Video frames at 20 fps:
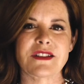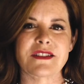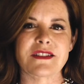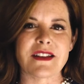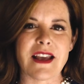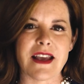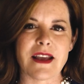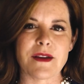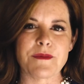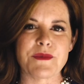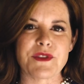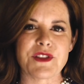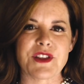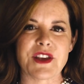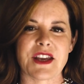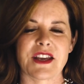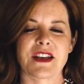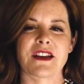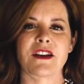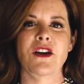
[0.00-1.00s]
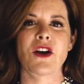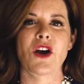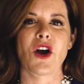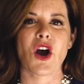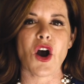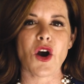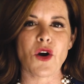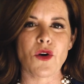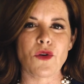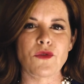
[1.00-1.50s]
the same thing
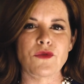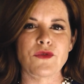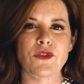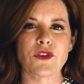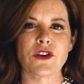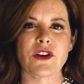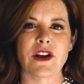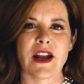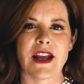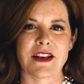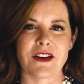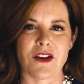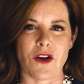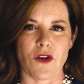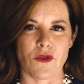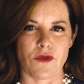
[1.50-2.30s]
over and